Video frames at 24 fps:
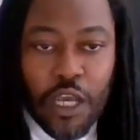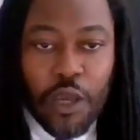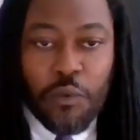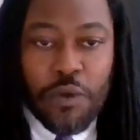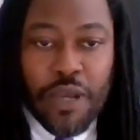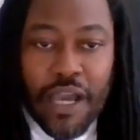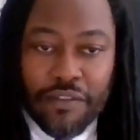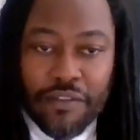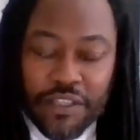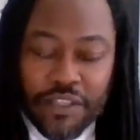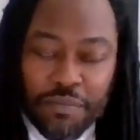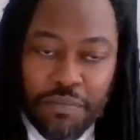
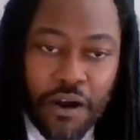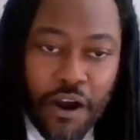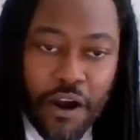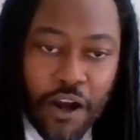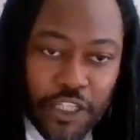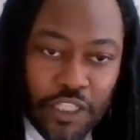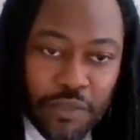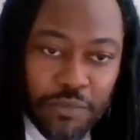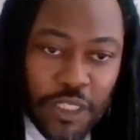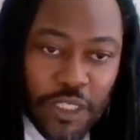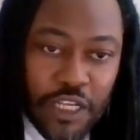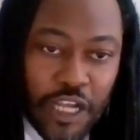We have to
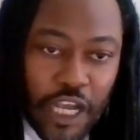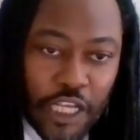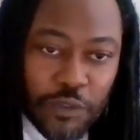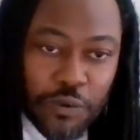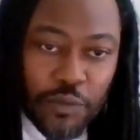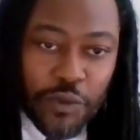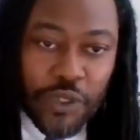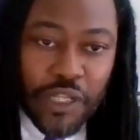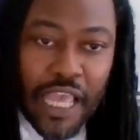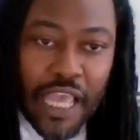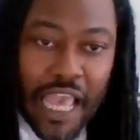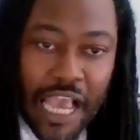partner because
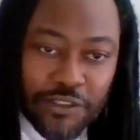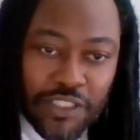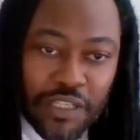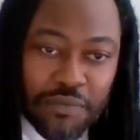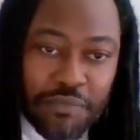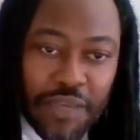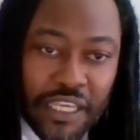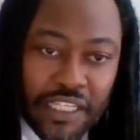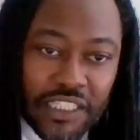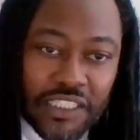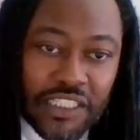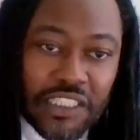we want to actually
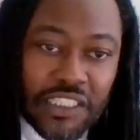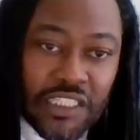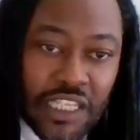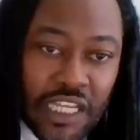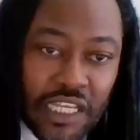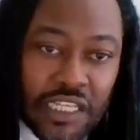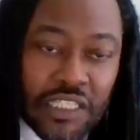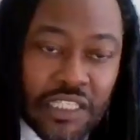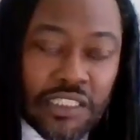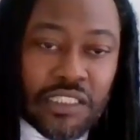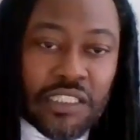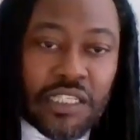make a
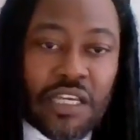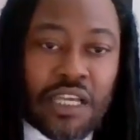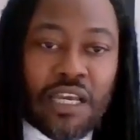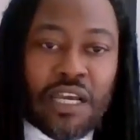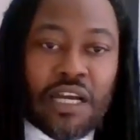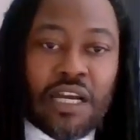change